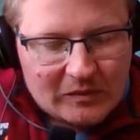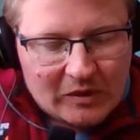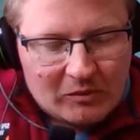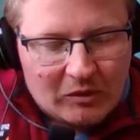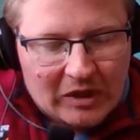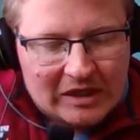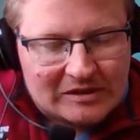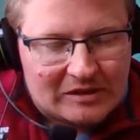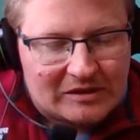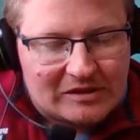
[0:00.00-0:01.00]
what it has
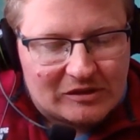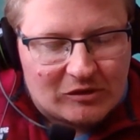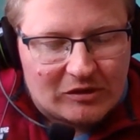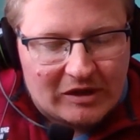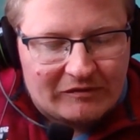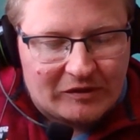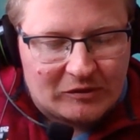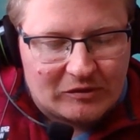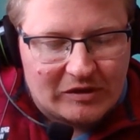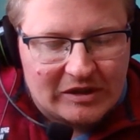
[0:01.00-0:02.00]
done is he's got that funnel
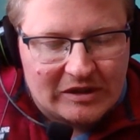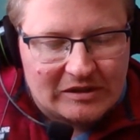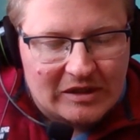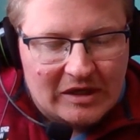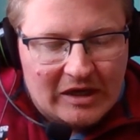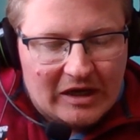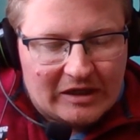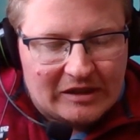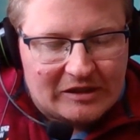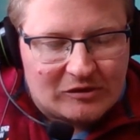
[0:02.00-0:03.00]
created, and
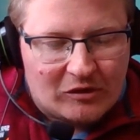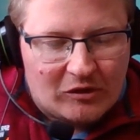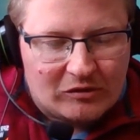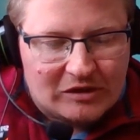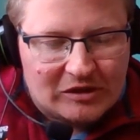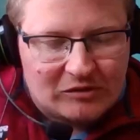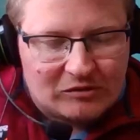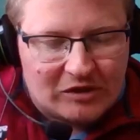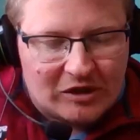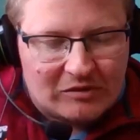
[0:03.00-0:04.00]
then he's got all his heroes
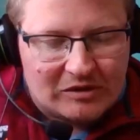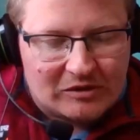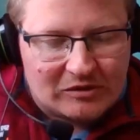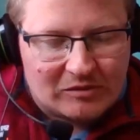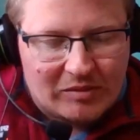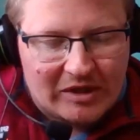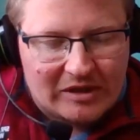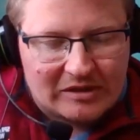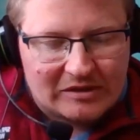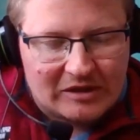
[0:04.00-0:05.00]
down, he's got some
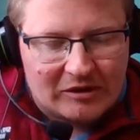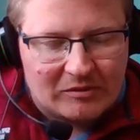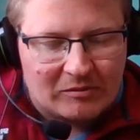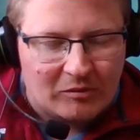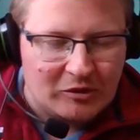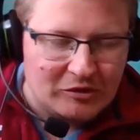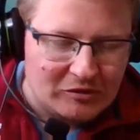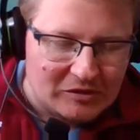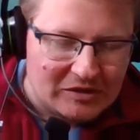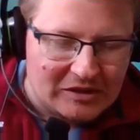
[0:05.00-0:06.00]
P.E.K.K.A.s down, poison on
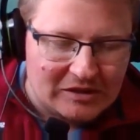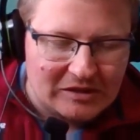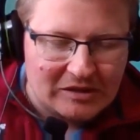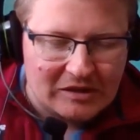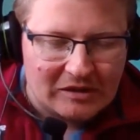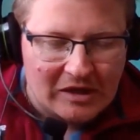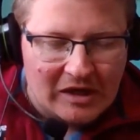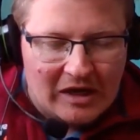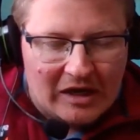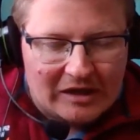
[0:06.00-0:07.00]
the CC there,
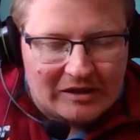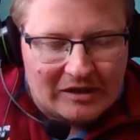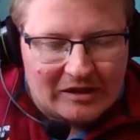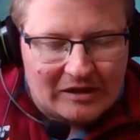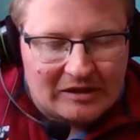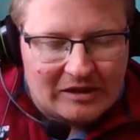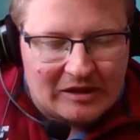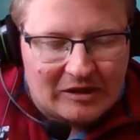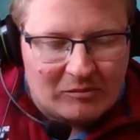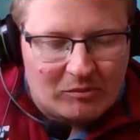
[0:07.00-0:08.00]
and then
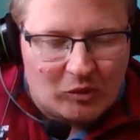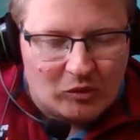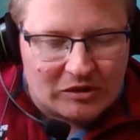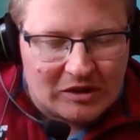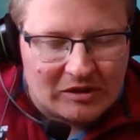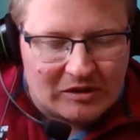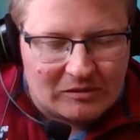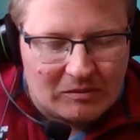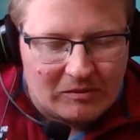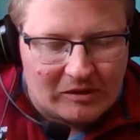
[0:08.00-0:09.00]
bowlers in
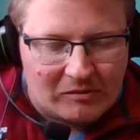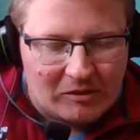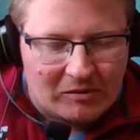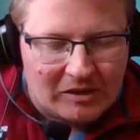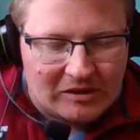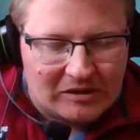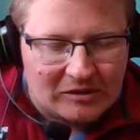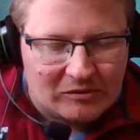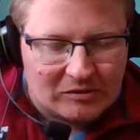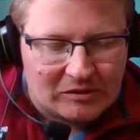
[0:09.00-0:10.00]
as well behind the
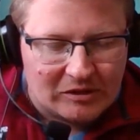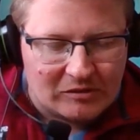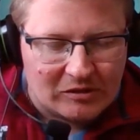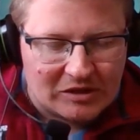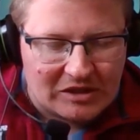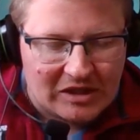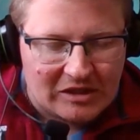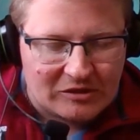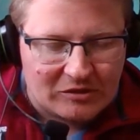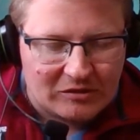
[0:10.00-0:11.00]
heroes. Now he's got a scatter
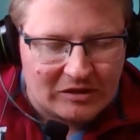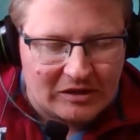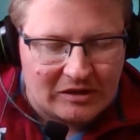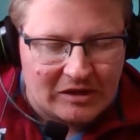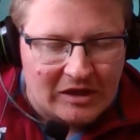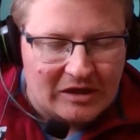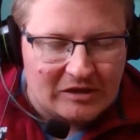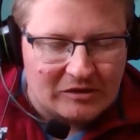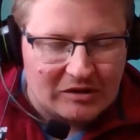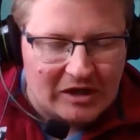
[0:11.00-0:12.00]
shot there, he's
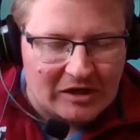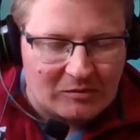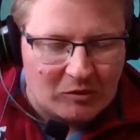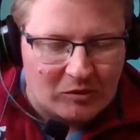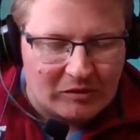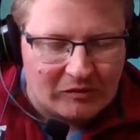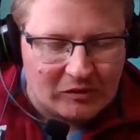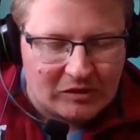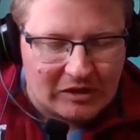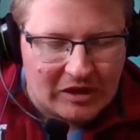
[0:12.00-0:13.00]
got an Expo, and if you
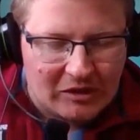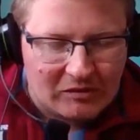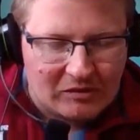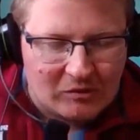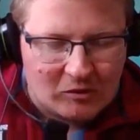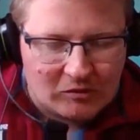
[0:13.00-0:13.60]
look at the health of the wall